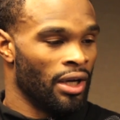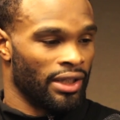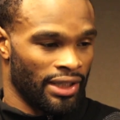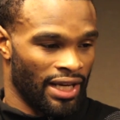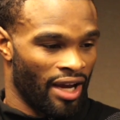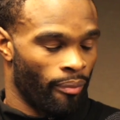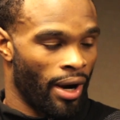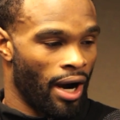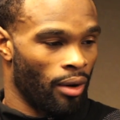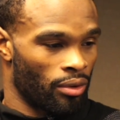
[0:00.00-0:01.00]
Did he have
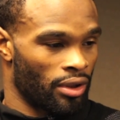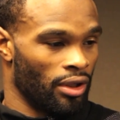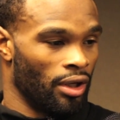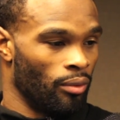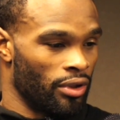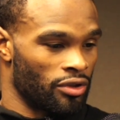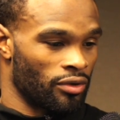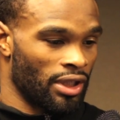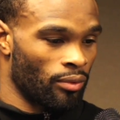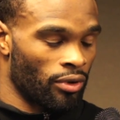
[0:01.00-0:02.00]
power? What did you
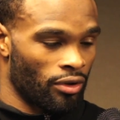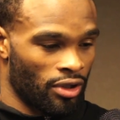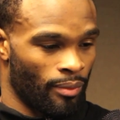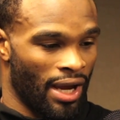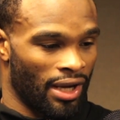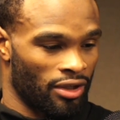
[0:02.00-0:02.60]
think when you were on your back?